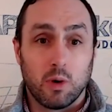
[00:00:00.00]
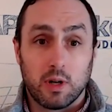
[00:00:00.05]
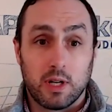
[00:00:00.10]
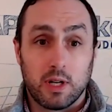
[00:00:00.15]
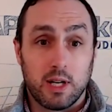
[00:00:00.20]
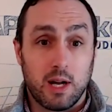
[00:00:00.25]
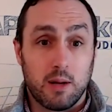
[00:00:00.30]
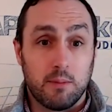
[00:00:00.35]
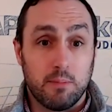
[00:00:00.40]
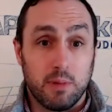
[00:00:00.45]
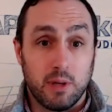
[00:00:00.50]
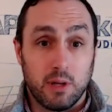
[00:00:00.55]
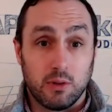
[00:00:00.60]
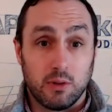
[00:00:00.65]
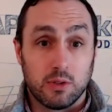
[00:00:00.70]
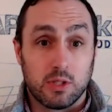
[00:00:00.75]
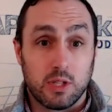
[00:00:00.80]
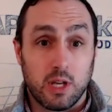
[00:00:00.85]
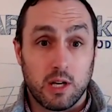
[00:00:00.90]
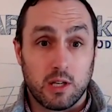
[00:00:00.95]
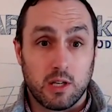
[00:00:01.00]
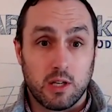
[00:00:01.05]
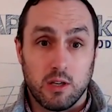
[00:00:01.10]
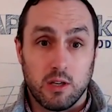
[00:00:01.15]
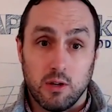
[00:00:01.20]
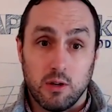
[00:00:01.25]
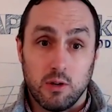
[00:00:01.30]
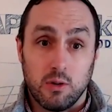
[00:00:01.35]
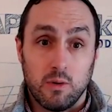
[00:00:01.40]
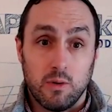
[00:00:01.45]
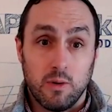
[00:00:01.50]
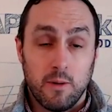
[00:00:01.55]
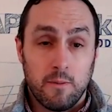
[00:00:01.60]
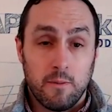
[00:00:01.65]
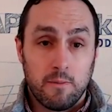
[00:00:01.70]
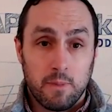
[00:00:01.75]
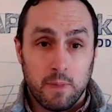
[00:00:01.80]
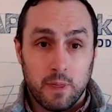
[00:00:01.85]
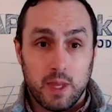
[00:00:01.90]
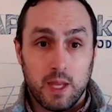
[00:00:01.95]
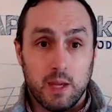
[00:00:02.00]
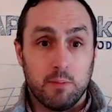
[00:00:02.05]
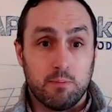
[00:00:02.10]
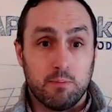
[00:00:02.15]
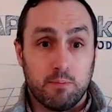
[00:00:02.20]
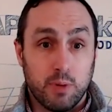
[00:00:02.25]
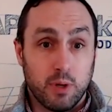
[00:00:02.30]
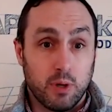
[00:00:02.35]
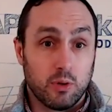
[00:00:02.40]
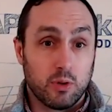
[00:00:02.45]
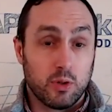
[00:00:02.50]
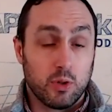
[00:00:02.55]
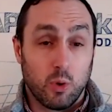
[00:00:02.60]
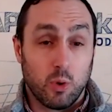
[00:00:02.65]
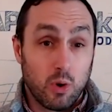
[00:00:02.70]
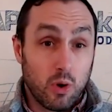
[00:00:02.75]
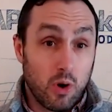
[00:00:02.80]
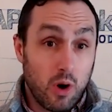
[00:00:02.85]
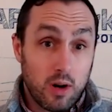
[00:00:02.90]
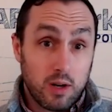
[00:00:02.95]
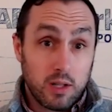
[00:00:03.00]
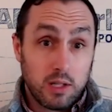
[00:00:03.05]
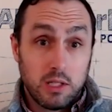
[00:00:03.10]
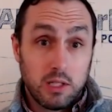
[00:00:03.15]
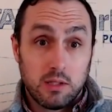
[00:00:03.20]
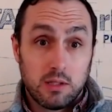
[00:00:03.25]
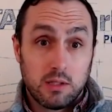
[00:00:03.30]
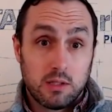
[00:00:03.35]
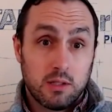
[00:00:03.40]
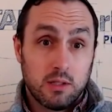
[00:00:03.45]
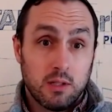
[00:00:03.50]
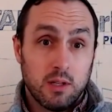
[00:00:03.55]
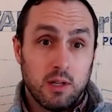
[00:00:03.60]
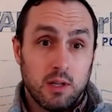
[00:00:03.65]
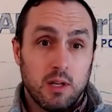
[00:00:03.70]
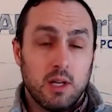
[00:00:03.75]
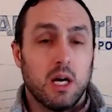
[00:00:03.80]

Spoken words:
working on builds like you that built your audience,